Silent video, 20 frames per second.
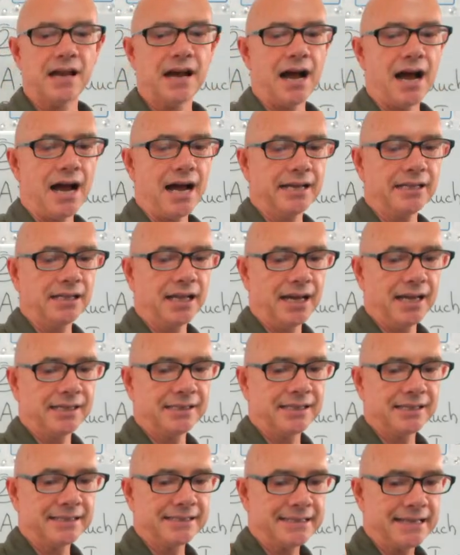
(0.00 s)
I'd like
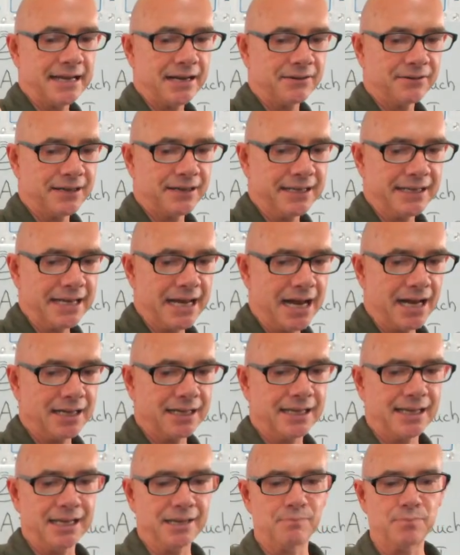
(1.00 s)
the
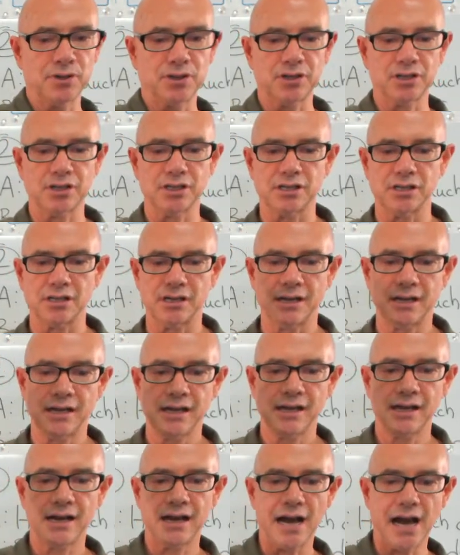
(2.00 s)
teriyaki burger.
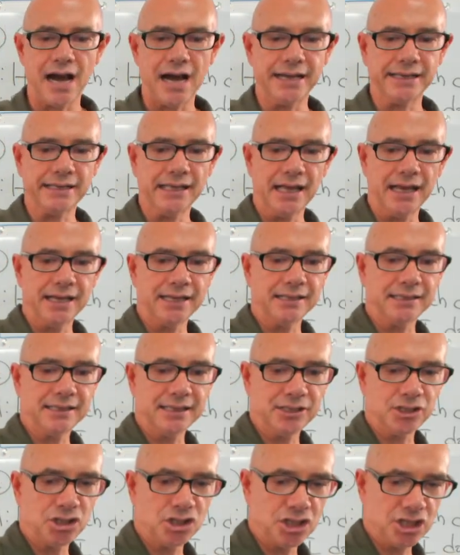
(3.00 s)
I'd like the
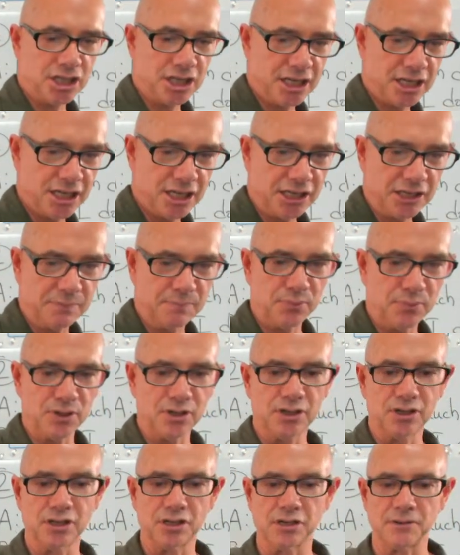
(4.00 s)

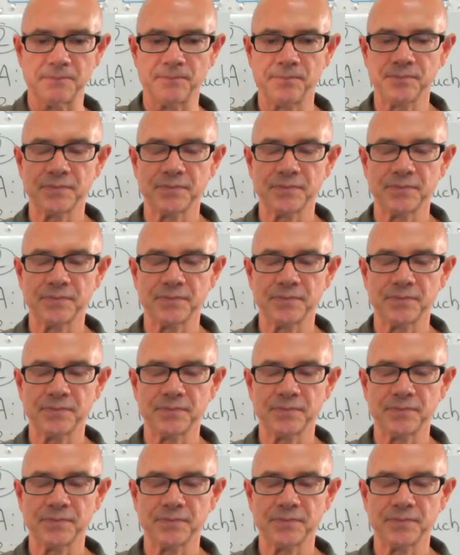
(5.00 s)
cheeseburger.